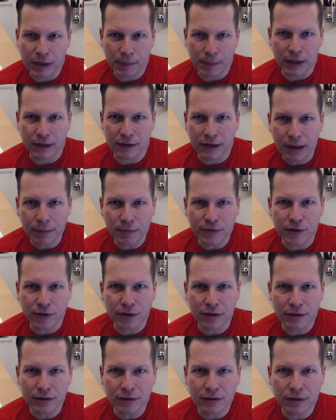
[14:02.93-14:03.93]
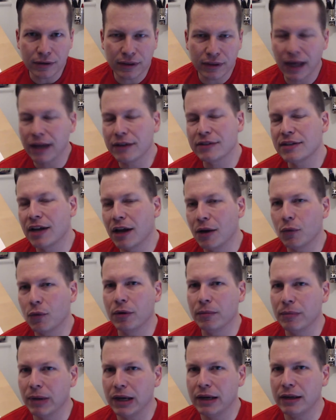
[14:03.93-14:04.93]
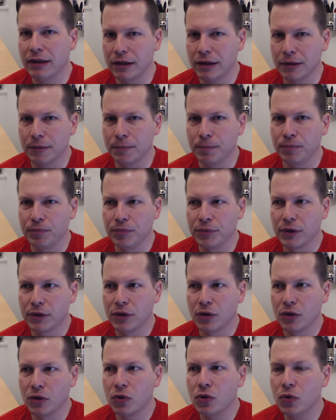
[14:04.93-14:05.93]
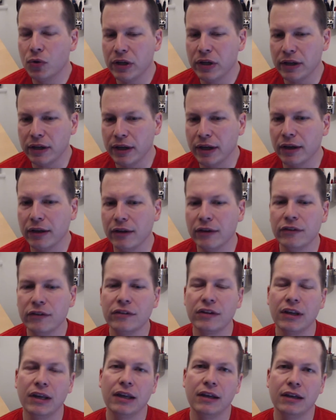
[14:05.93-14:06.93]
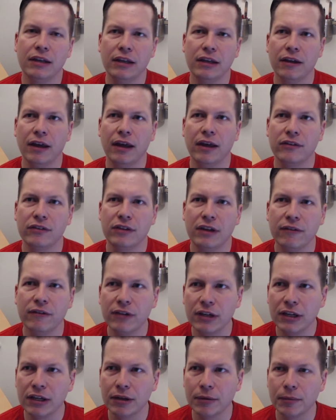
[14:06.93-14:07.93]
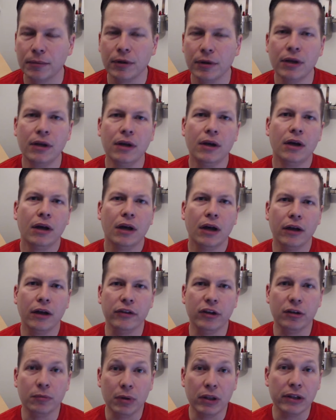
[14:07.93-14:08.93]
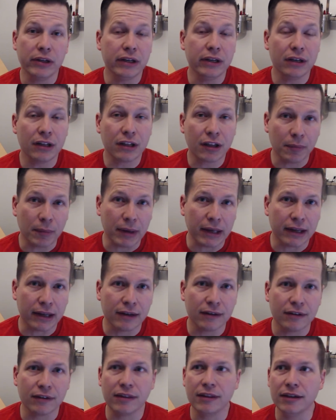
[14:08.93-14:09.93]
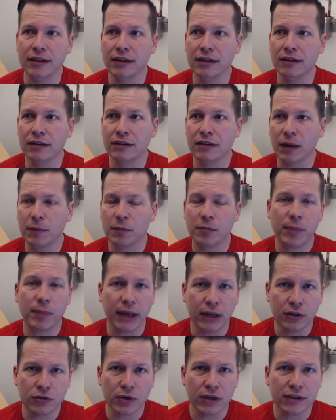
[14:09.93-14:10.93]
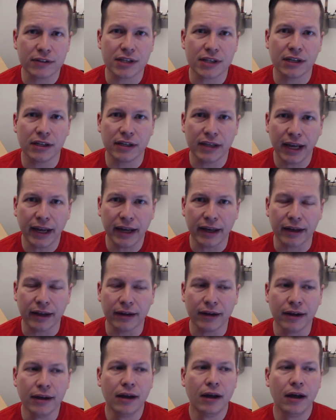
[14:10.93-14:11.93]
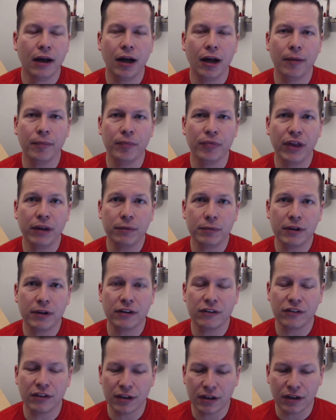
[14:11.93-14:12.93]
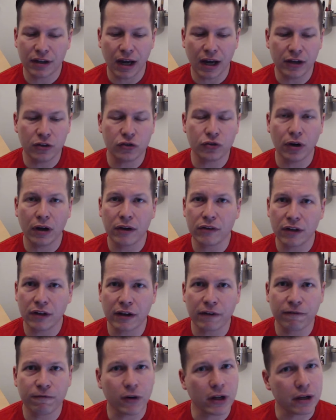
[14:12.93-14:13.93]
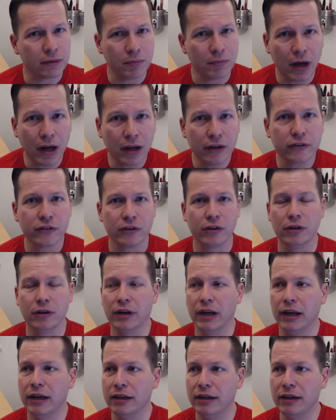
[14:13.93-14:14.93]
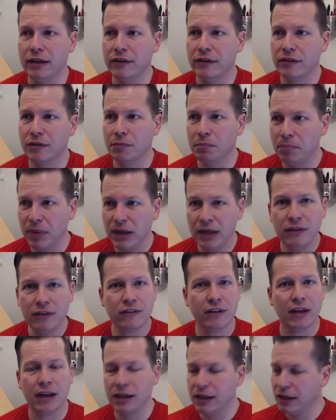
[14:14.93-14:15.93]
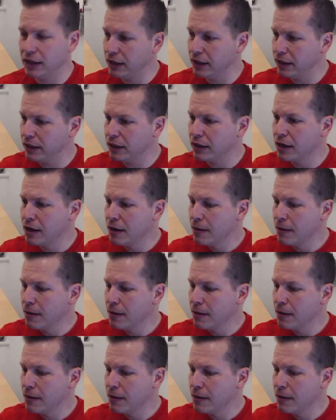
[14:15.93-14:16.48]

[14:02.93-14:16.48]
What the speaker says: in a dumpster. That's not what made him who he is and has given him the ability to command the type of page rates that he can. That's because the guy draws like a freaking monster, and he's a beast, and he